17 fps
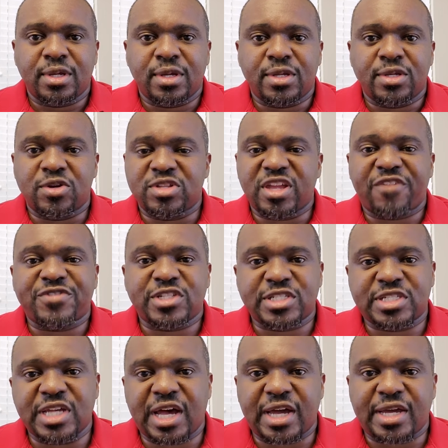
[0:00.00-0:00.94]
you're left
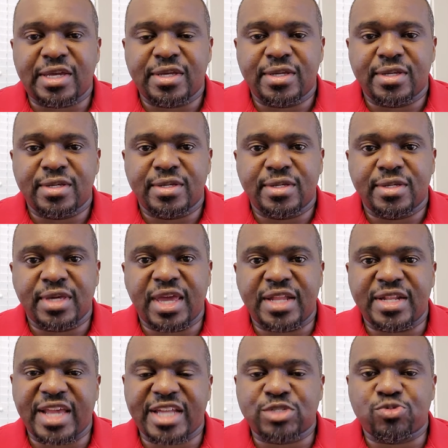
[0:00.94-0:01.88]
stuck.
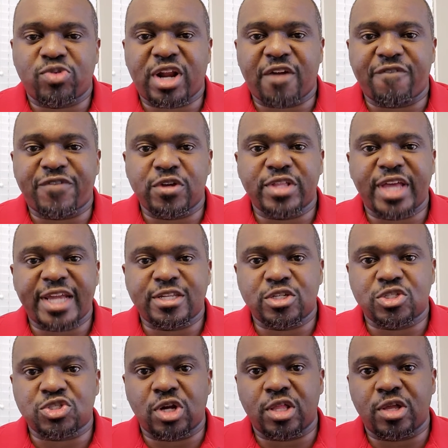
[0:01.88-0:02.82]
And that's what I feel like the
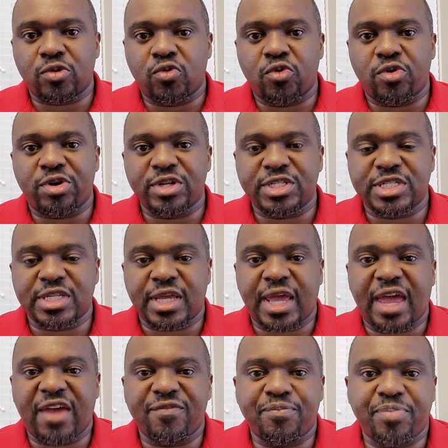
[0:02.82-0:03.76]
Charlotte Hornets
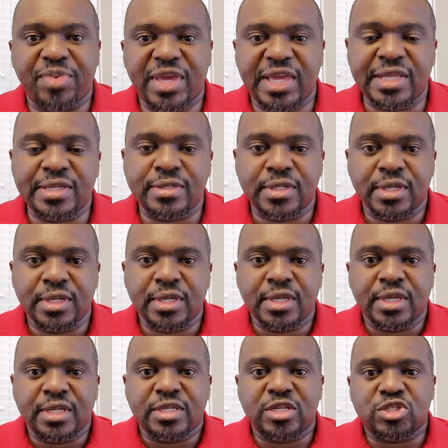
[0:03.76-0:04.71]
have been
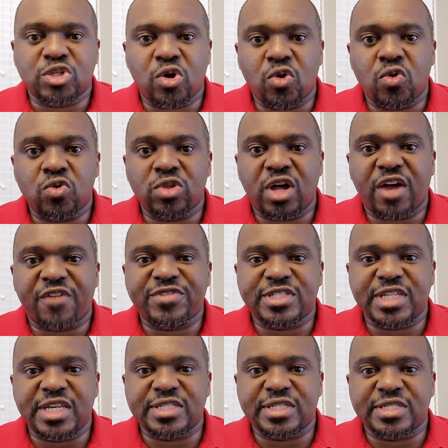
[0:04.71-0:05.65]
this whole
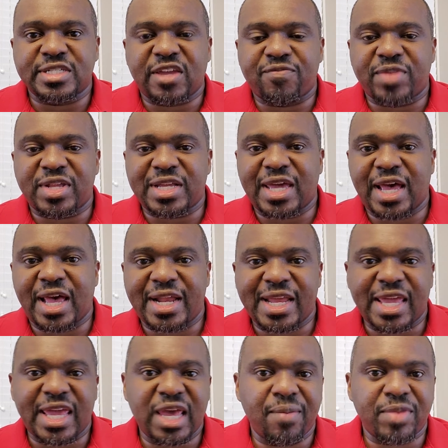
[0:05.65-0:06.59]
offseason. They've been kind
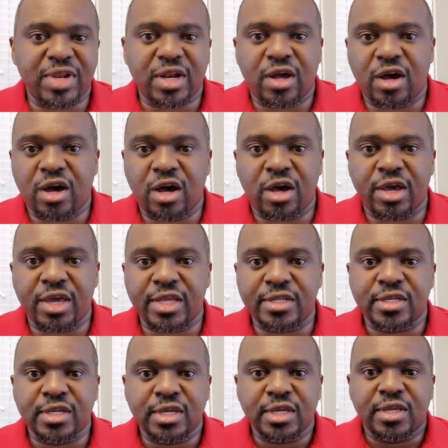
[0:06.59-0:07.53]
of hemming and
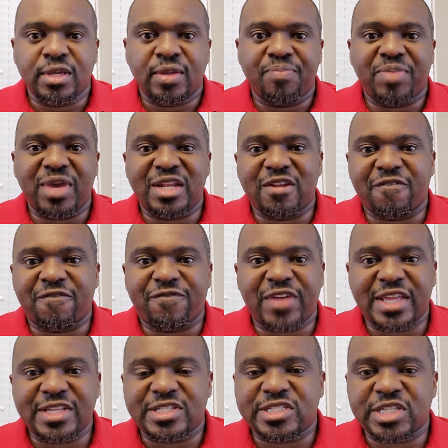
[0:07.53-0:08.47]
hawing, being a
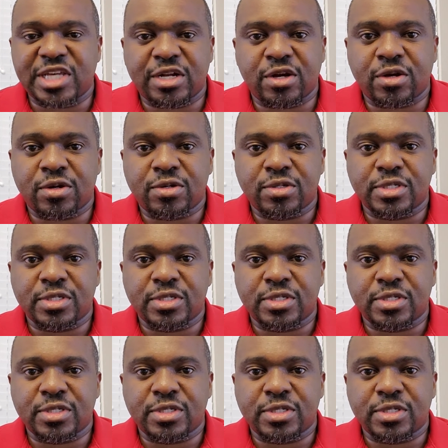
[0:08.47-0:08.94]
fence sitter.